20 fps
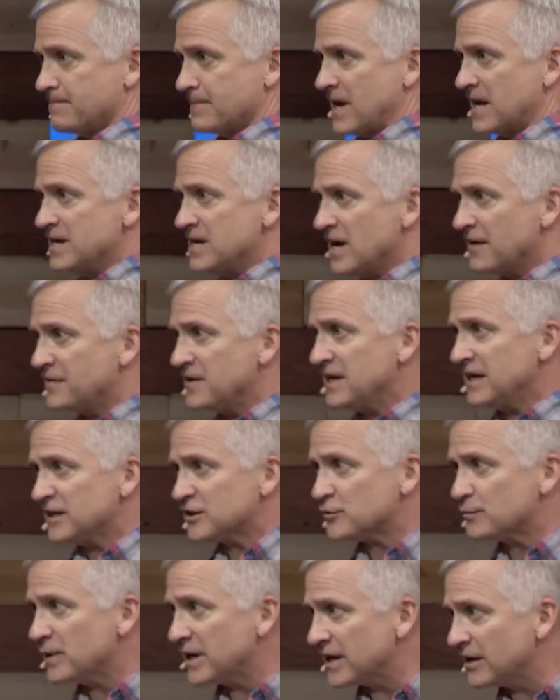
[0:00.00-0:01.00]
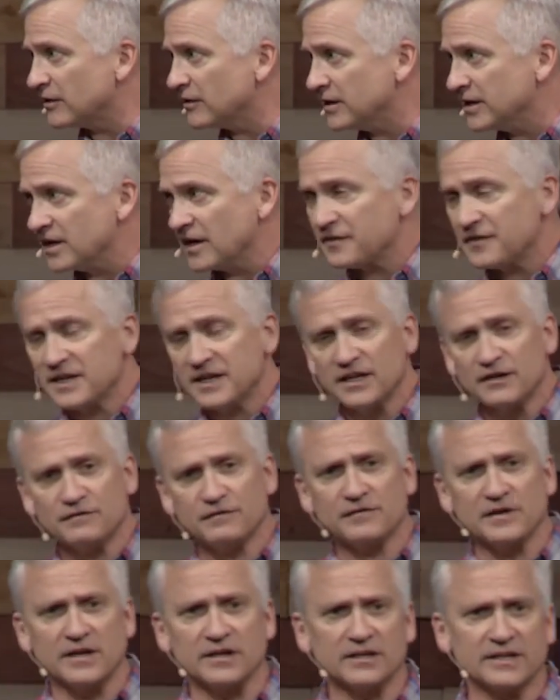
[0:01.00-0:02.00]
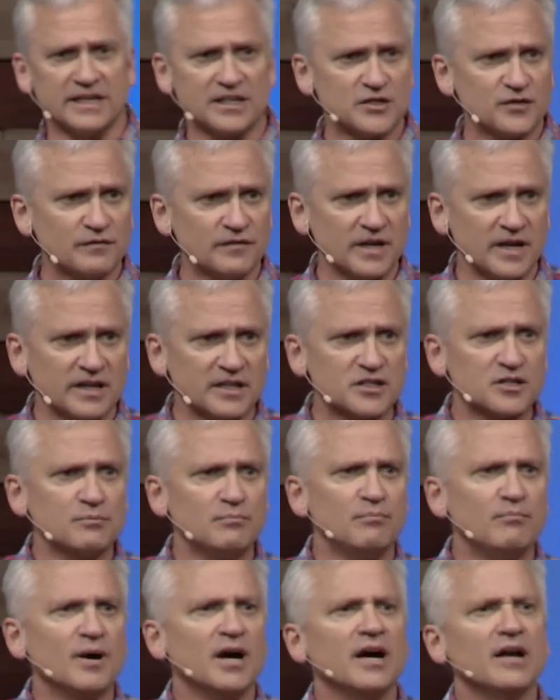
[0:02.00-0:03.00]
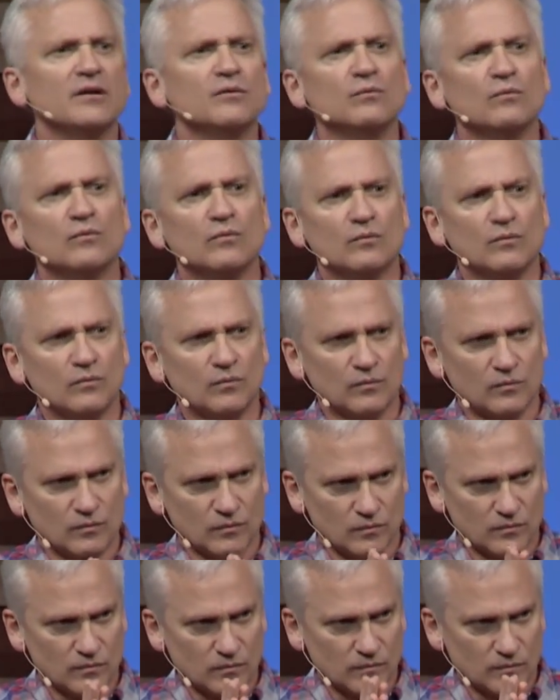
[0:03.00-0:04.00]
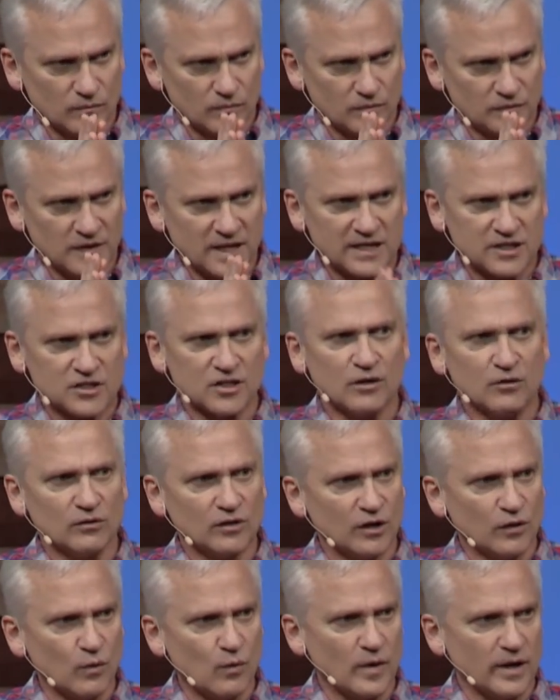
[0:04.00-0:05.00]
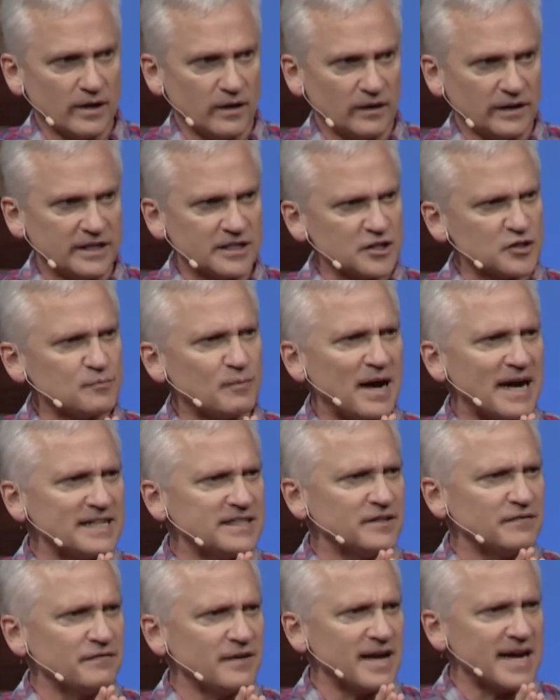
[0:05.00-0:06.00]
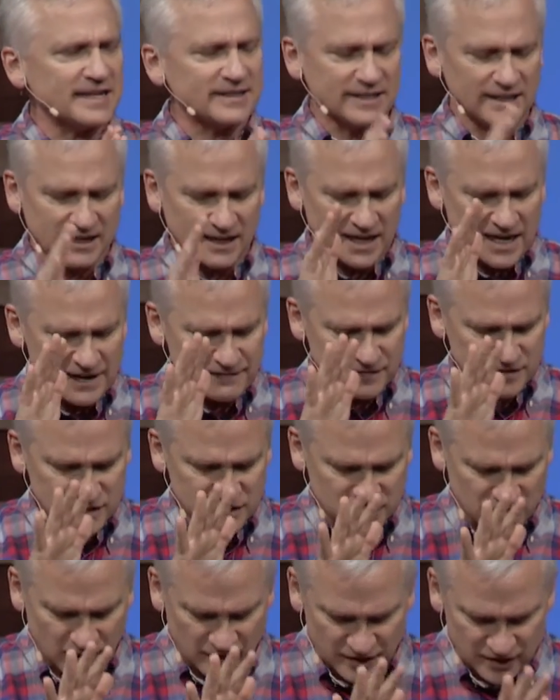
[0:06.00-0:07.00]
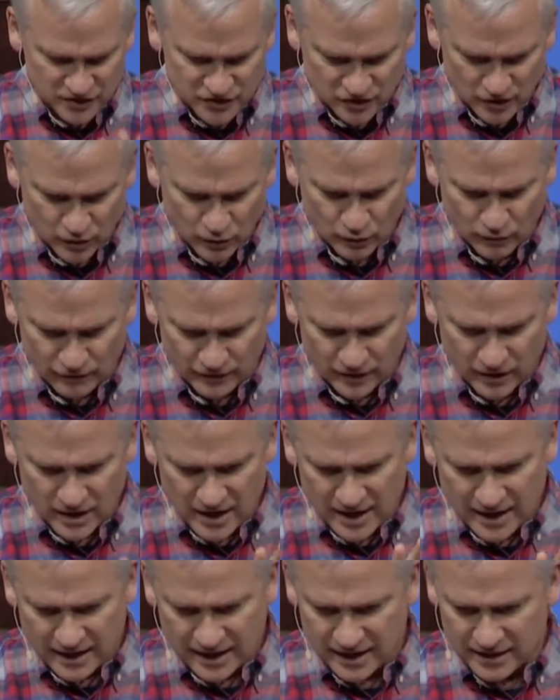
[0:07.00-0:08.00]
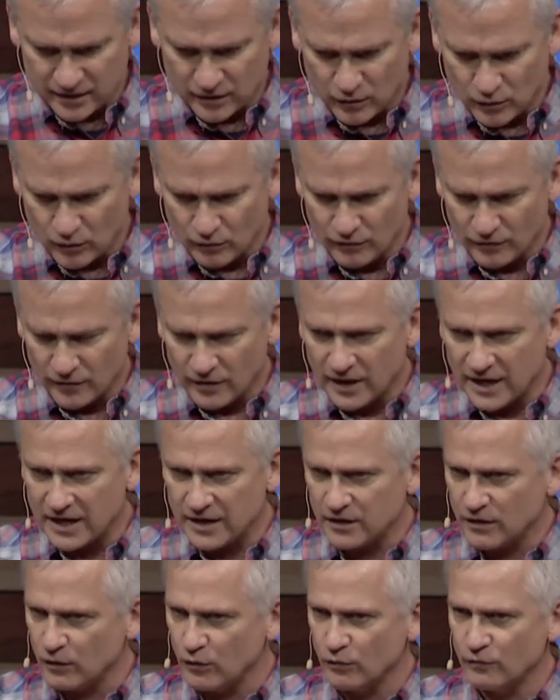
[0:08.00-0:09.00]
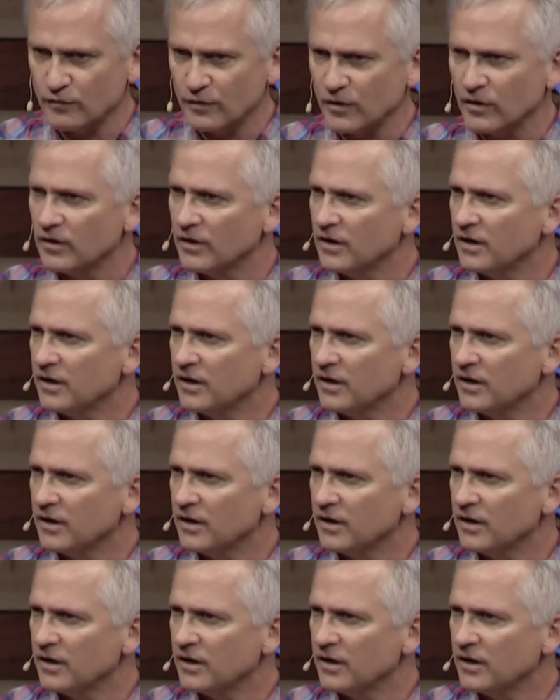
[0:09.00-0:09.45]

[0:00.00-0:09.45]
And nothing gets better and nothing get fi- gets fixed, but things don't go well. And despite the fact that life has taught us over and over and over